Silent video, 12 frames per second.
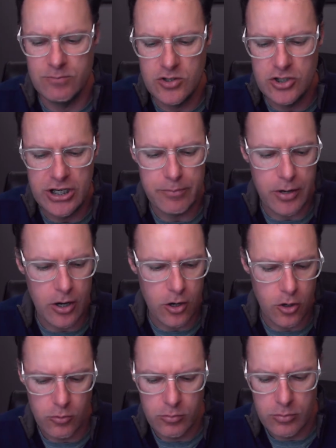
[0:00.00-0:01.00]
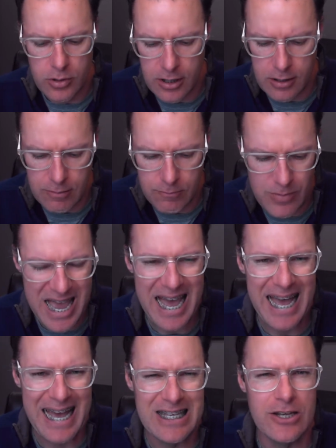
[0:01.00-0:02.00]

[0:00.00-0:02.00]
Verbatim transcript: cheapo um, hat.